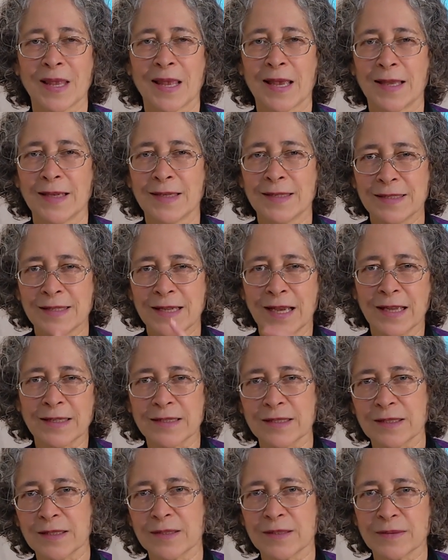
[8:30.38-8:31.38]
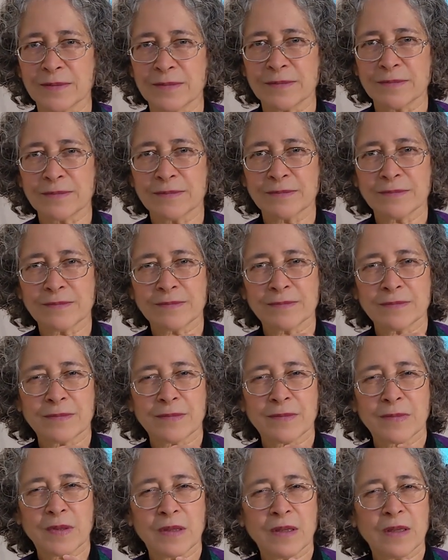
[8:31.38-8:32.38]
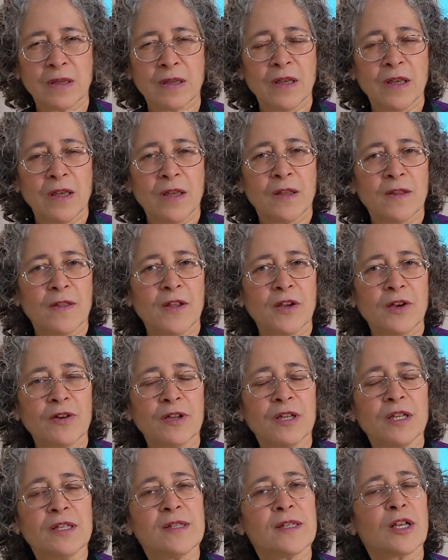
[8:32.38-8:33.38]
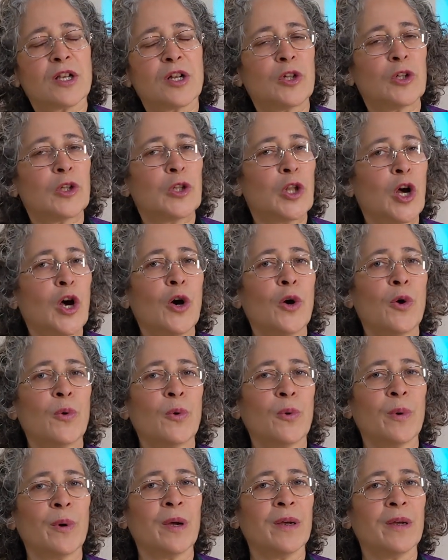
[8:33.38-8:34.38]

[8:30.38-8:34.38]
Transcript: And yet, there is a glow